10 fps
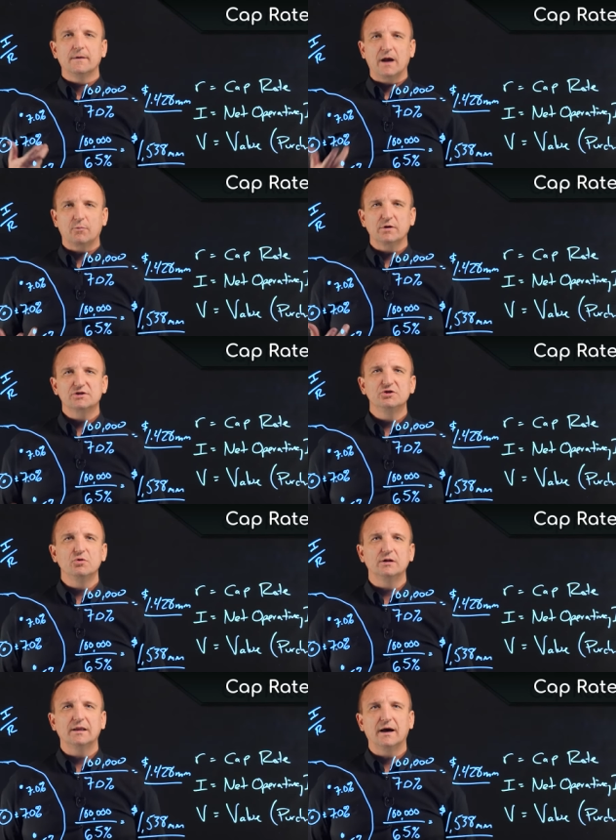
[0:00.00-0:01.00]
cap rates
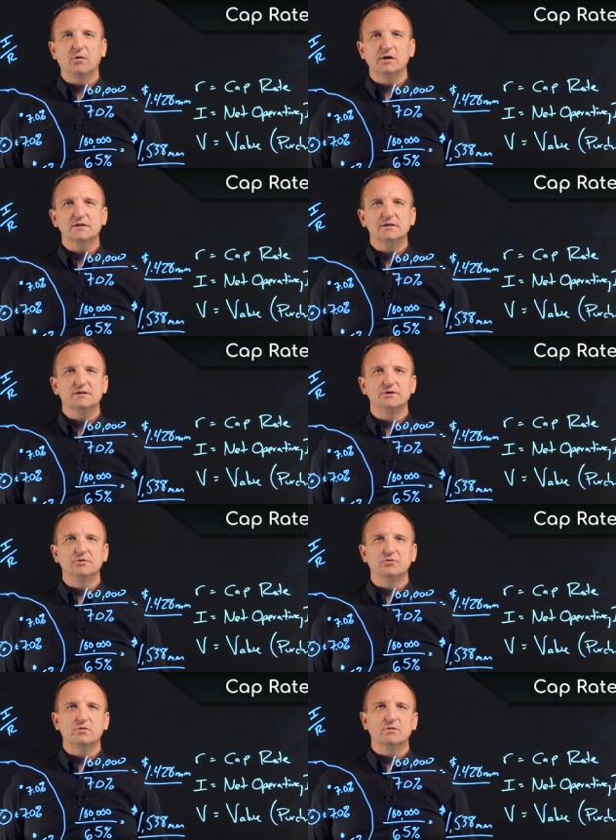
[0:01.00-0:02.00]
do allow us
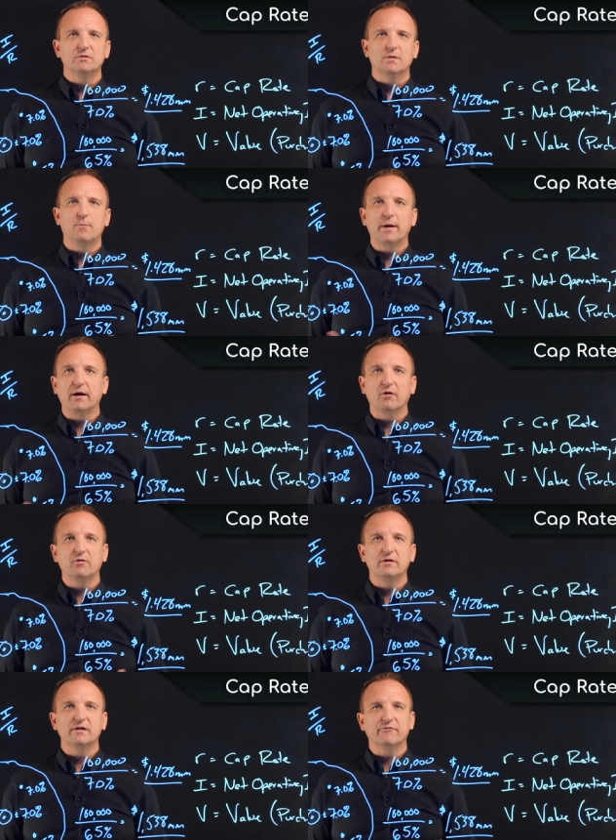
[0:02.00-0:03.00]
to
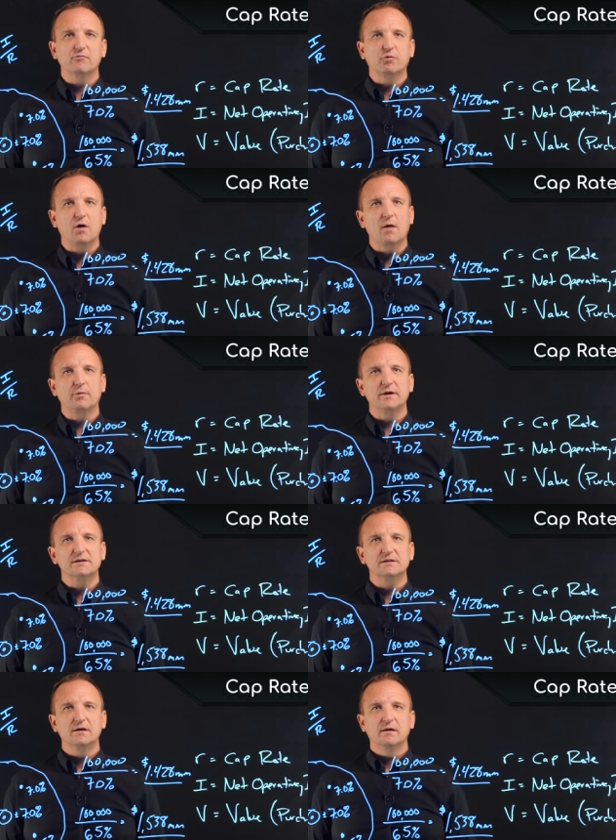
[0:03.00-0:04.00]
compare different
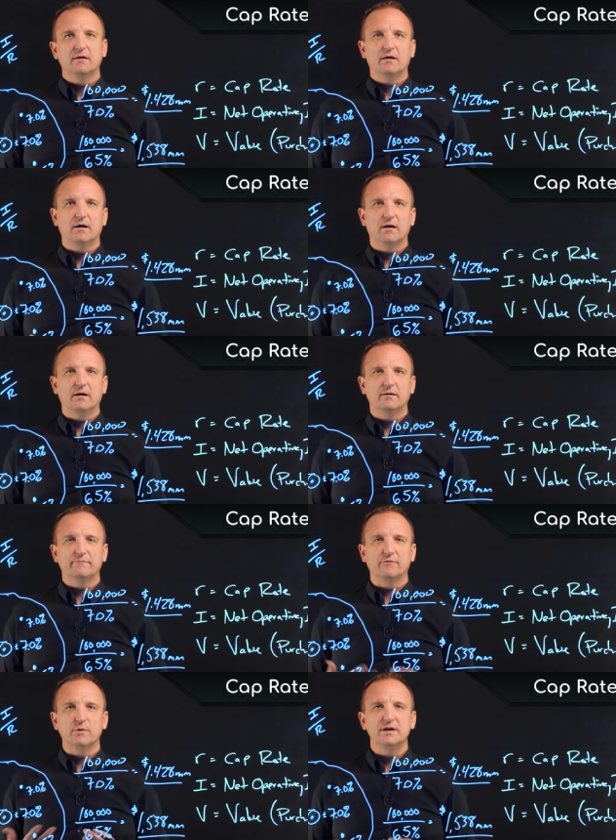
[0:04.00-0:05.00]
properties
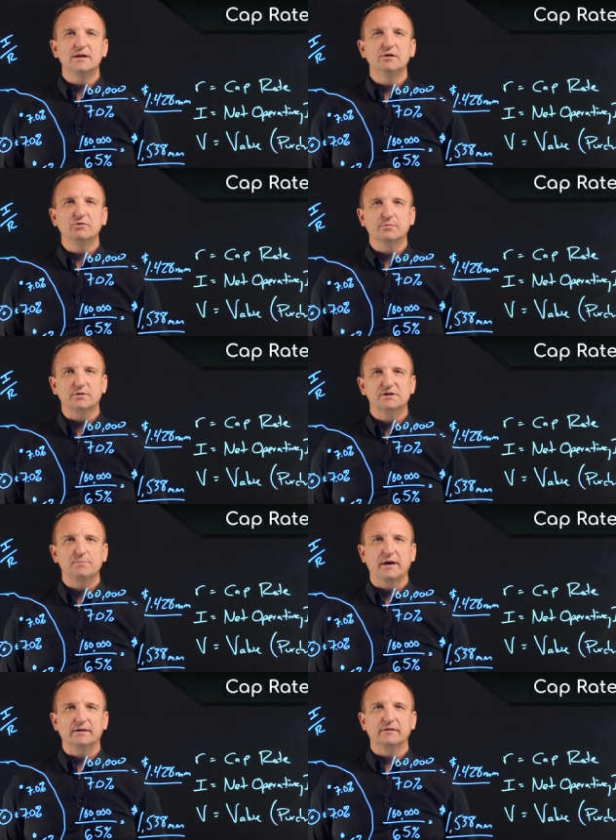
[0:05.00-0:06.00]
from a yield
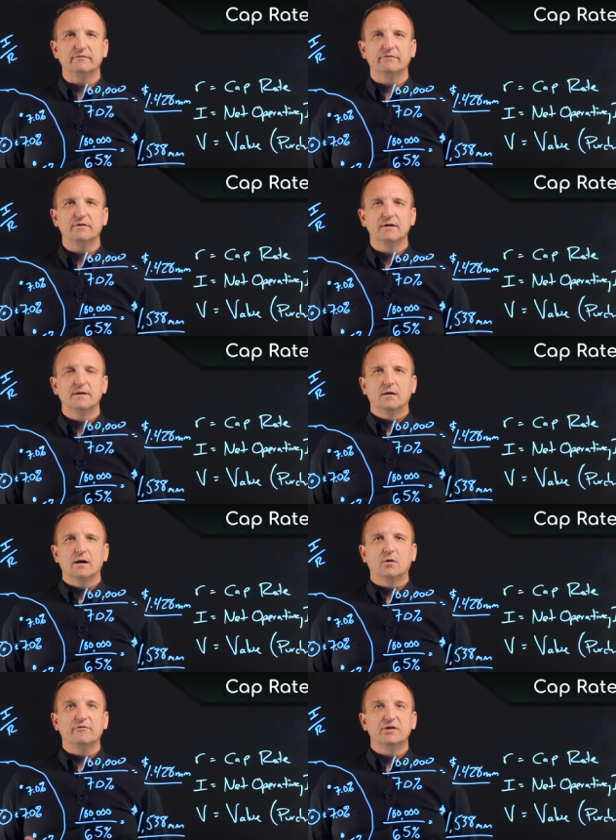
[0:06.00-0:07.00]
perspective.
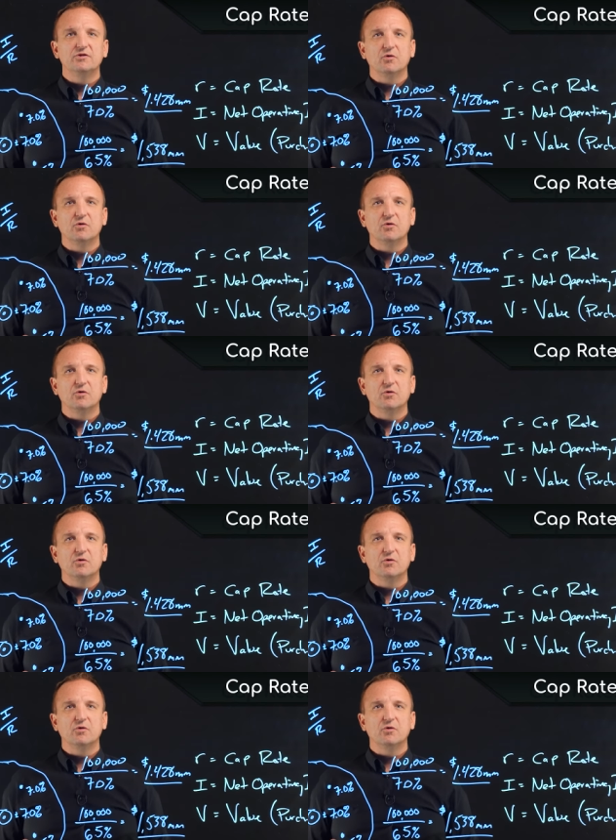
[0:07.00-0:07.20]
However, they